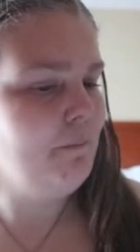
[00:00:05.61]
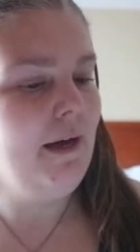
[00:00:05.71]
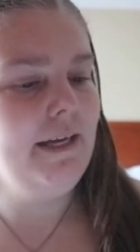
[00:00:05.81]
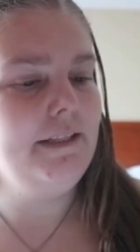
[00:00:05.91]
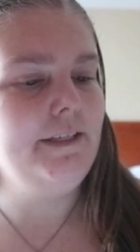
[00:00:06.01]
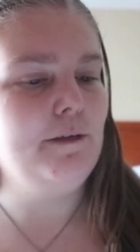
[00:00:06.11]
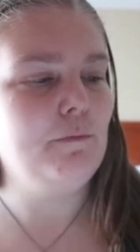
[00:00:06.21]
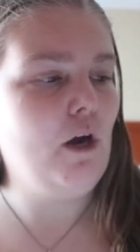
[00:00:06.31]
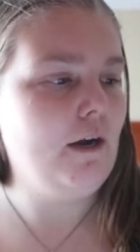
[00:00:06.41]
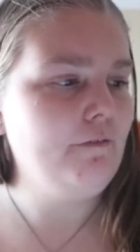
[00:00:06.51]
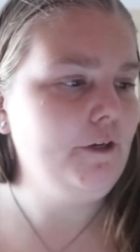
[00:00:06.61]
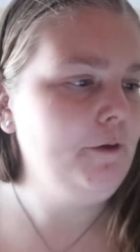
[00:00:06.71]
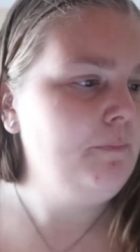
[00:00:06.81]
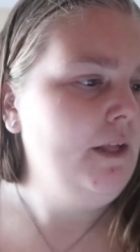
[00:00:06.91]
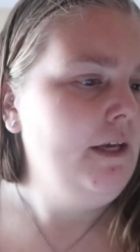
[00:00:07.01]
by Liam
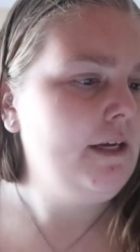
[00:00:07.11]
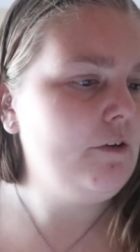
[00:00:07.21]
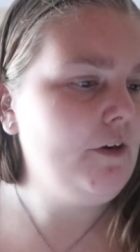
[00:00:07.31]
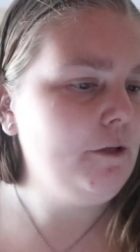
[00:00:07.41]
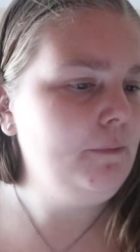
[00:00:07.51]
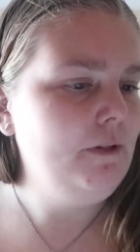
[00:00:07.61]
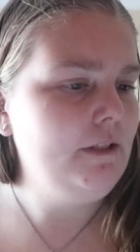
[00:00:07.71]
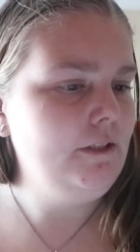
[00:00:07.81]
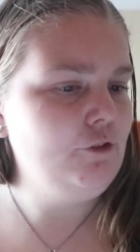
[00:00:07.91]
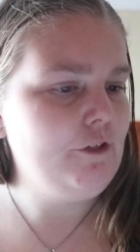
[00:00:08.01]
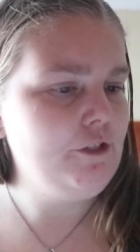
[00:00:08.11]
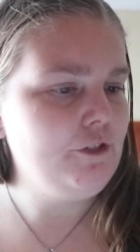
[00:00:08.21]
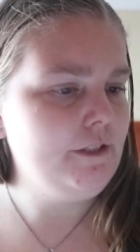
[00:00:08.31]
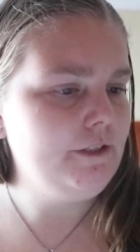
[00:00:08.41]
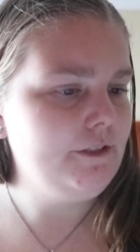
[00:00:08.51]
Carver. Incredible
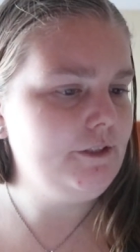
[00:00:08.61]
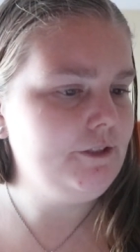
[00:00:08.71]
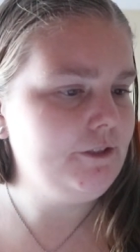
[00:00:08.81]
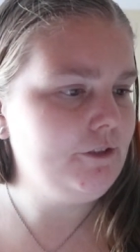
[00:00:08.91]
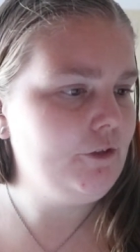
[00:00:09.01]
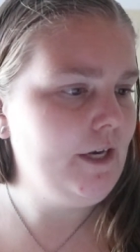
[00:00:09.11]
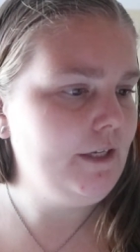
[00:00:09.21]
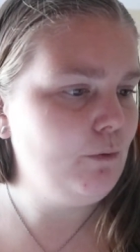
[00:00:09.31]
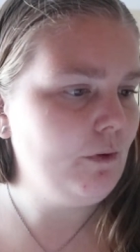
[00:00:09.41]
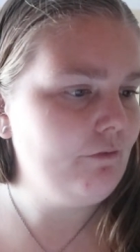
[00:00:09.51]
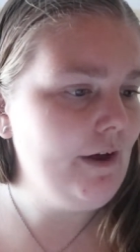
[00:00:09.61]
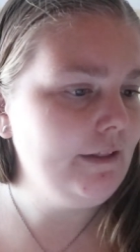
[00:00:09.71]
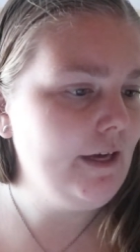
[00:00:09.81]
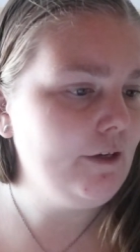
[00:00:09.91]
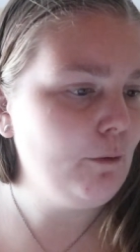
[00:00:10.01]
illustrations created with
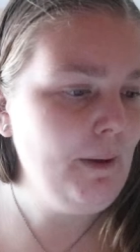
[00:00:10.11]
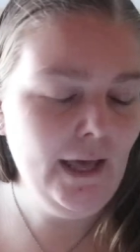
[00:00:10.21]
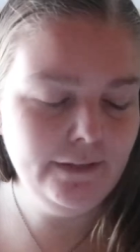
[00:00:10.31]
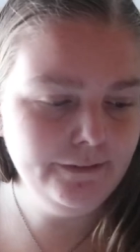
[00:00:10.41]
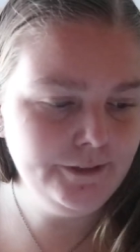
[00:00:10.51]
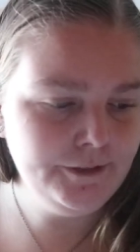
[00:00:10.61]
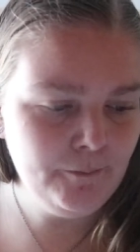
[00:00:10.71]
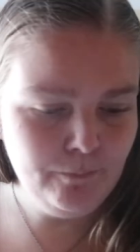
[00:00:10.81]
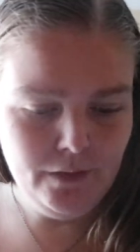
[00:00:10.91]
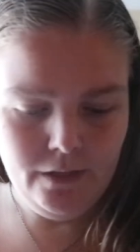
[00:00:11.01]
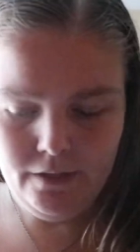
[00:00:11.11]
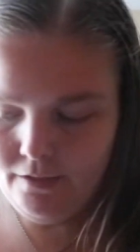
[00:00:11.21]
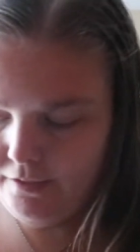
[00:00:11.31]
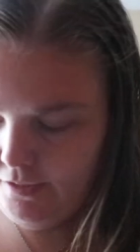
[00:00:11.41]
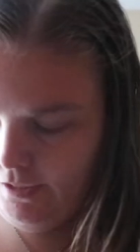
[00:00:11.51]
fine liner pens.
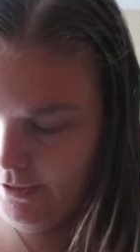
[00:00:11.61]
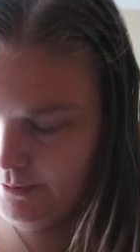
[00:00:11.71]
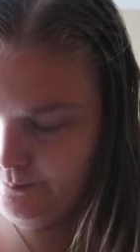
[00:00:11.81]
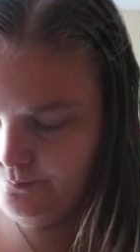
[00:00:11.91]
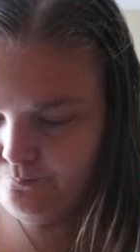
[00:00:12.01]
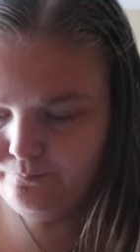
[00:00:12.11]
Um,